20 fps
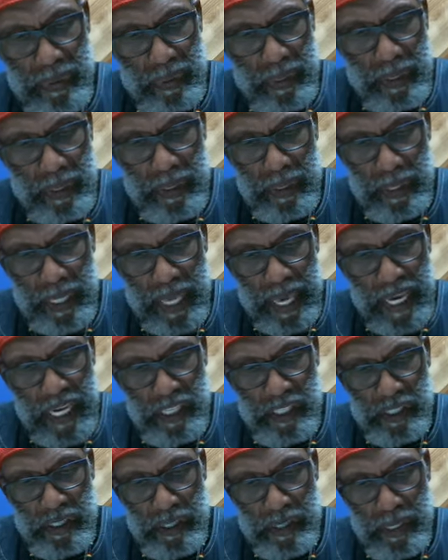uh,
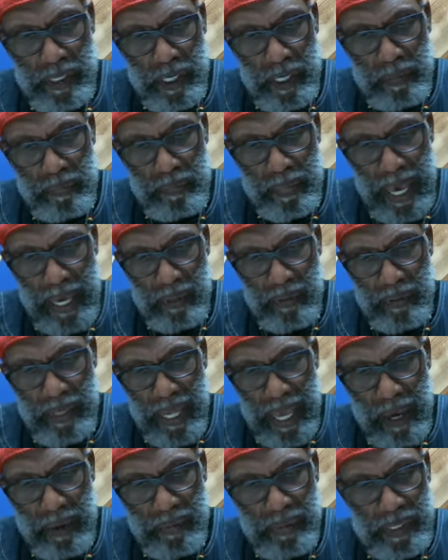Asian, cut back
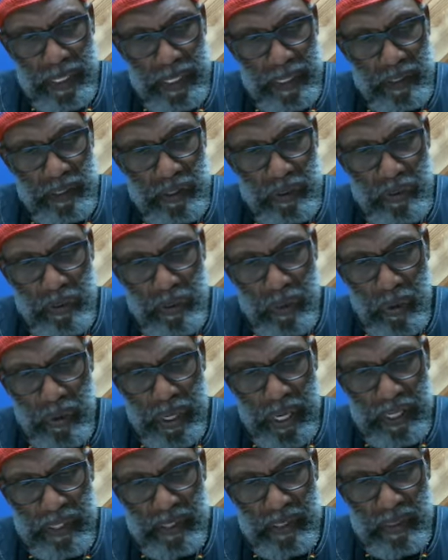on hours at the two
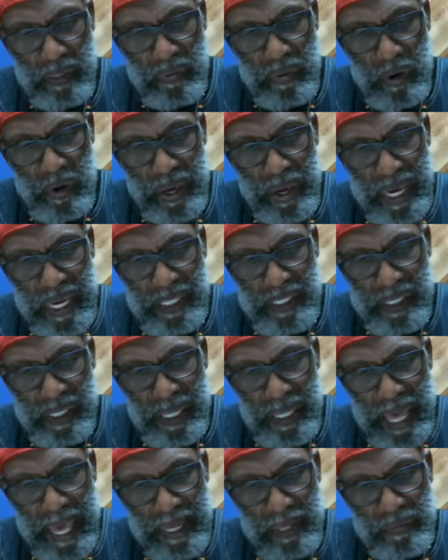locations of her
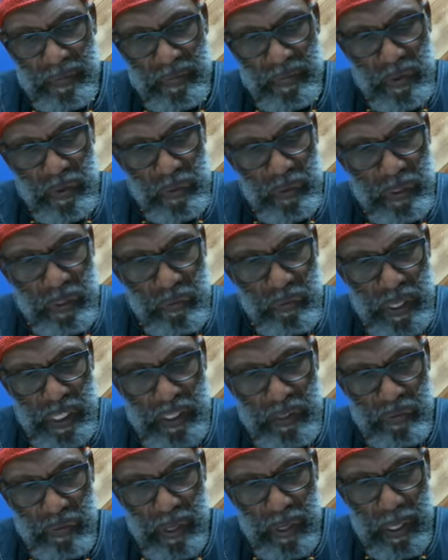Asian Latin fusion
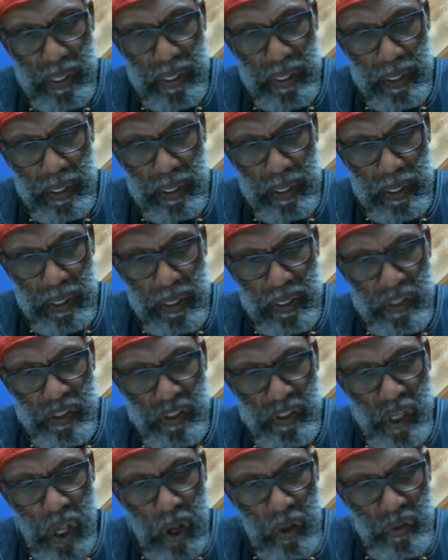restaurant
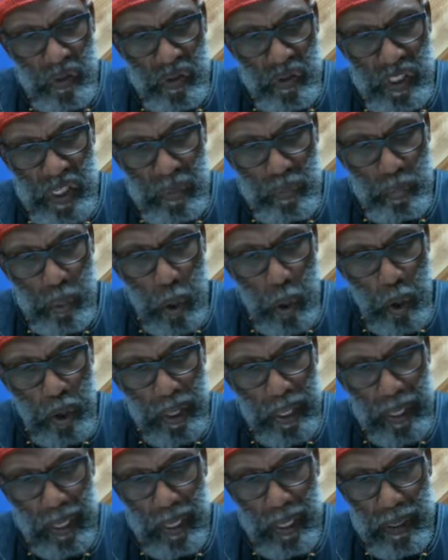Saucy
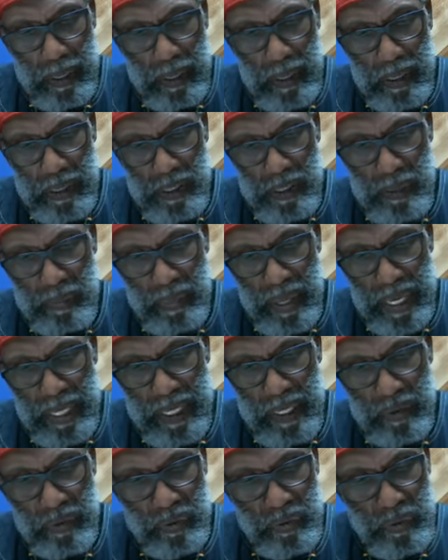Porker to
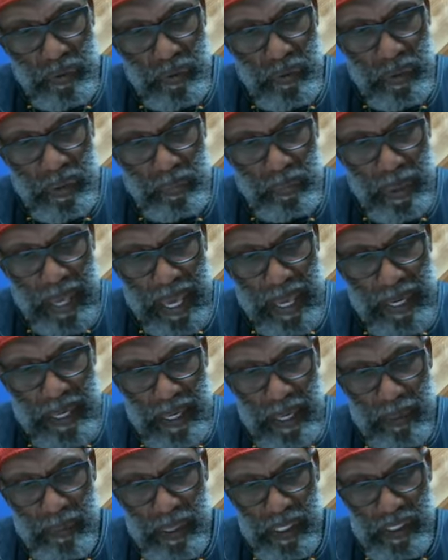make it through the
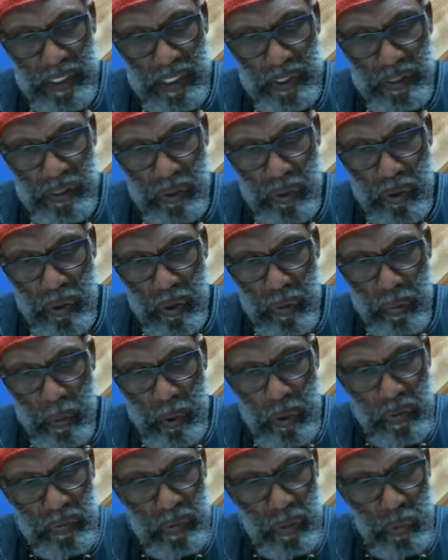pandemic. She took on
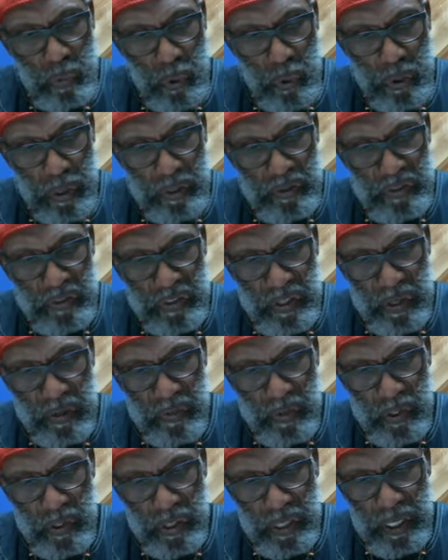more of the work
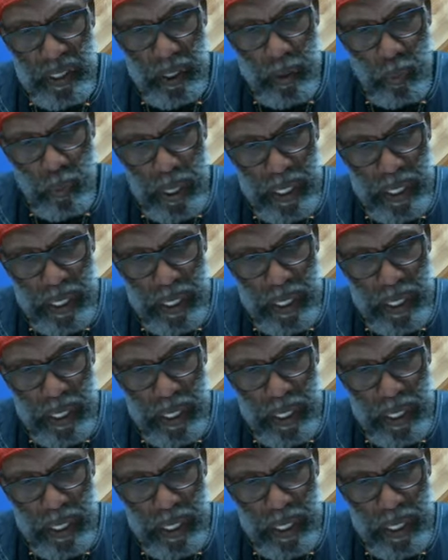herself, cooking and